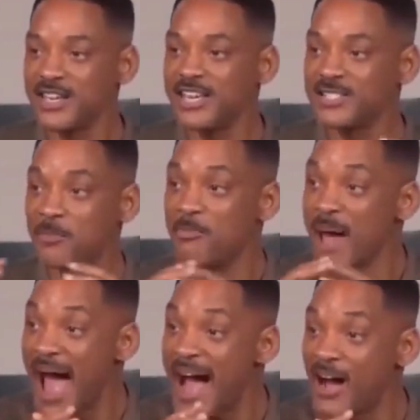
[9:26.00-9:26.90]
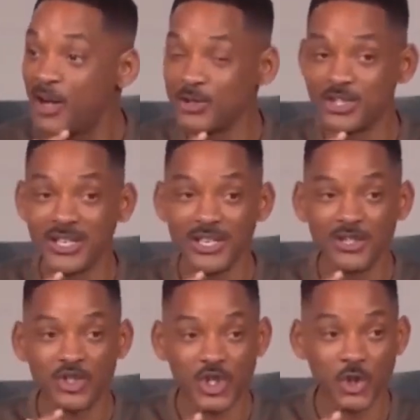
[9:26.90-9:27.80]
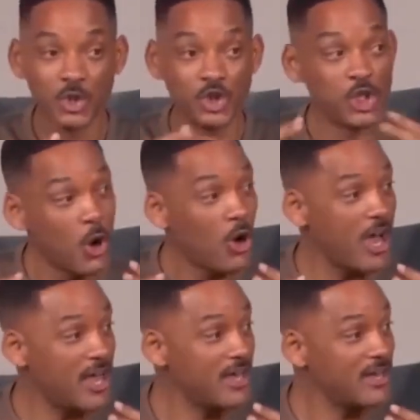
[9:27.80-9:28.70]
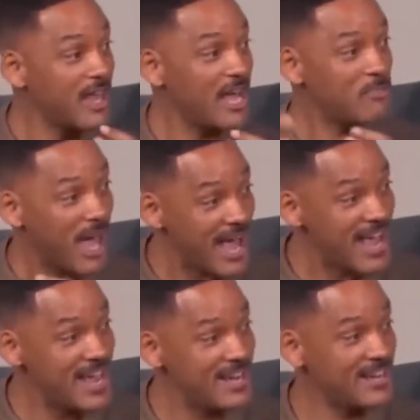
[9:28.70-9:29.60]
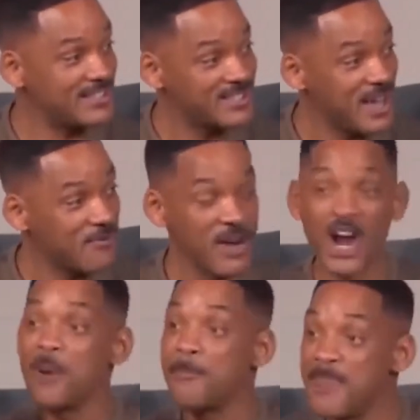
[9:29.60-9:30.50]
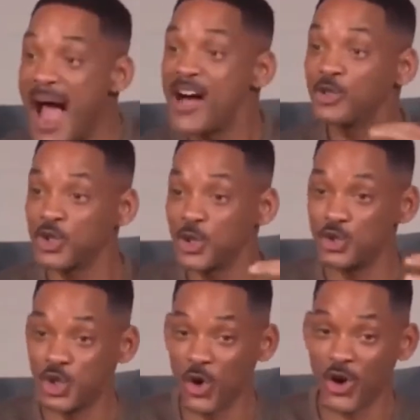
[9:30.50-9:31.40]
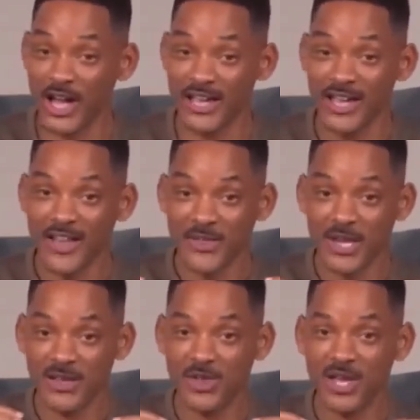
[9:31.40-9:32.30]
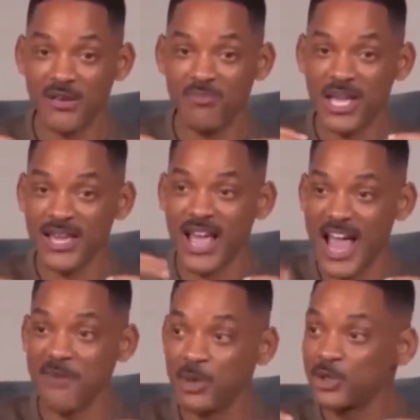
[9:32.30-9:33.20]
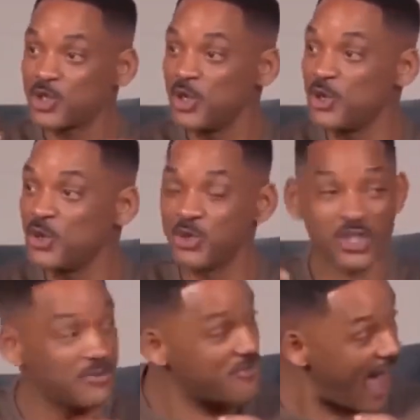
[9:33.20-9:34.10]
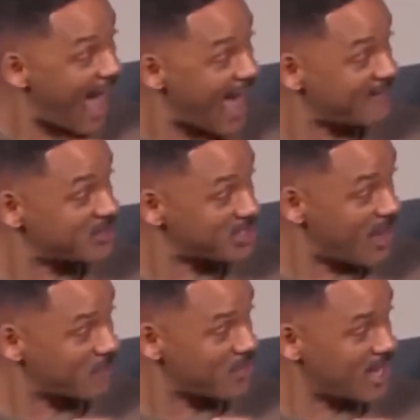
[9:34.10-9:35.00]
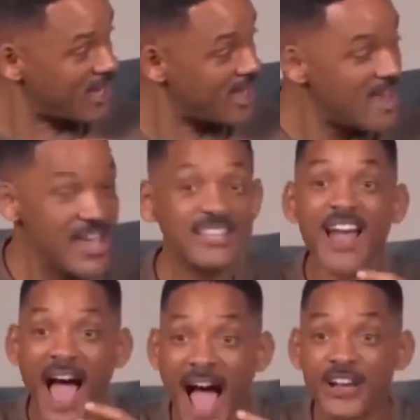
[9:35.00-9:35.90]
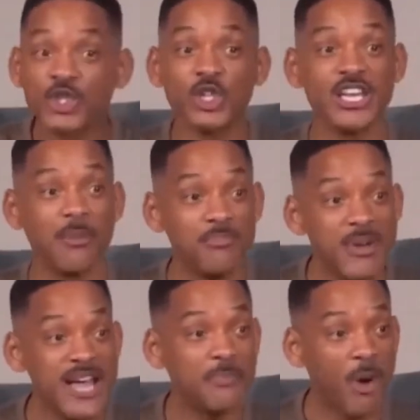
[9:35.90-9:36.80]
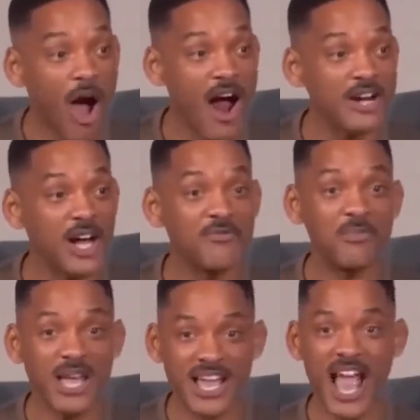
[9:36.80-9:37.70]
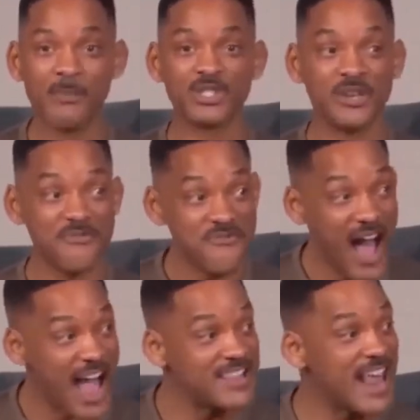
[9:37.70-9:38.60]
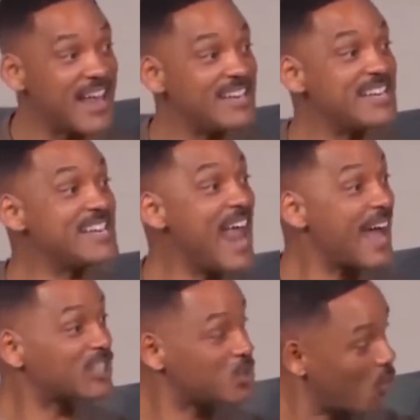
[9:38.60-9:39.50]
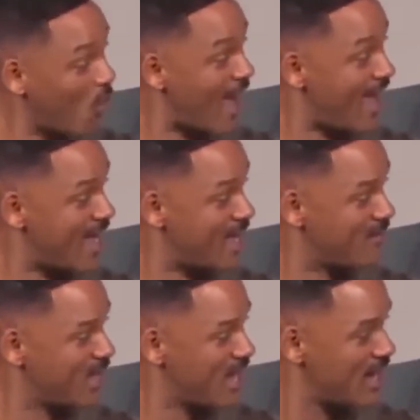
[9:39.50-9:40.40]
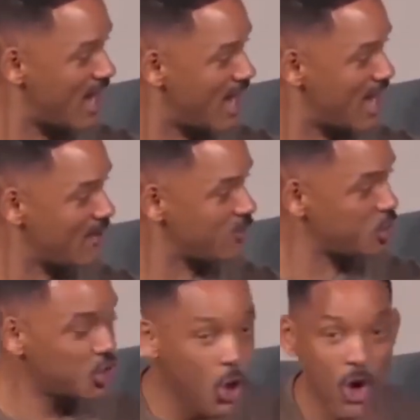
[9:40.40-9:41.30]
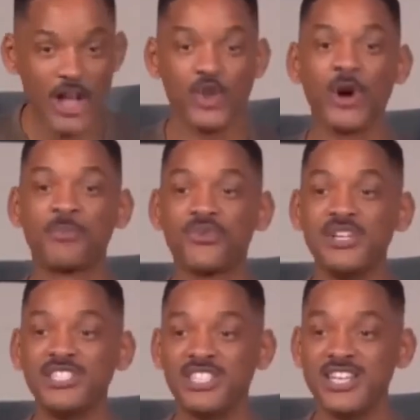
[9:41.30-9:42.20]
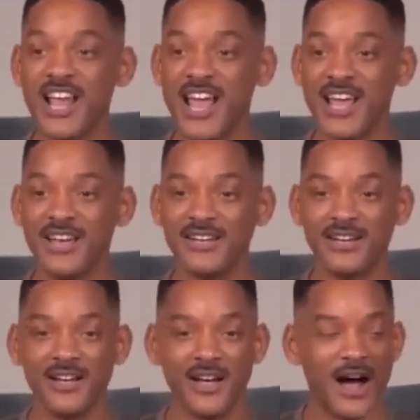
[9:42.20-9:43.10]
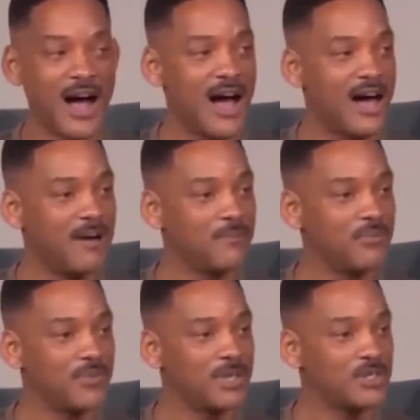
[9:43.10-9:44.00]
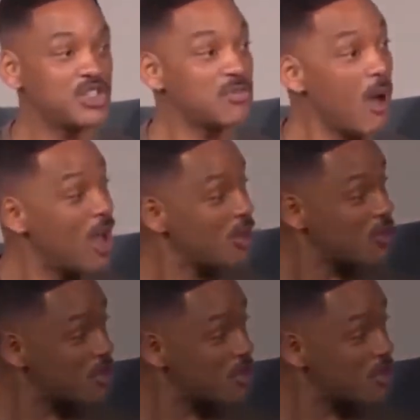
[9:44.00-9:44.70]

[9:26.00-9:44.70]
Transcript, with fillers: is bound to joy like pain and suffering are bound to joy. The, the being able to survive something is actually a big part of being able to find that next wave of joy. You appreciate um, smaller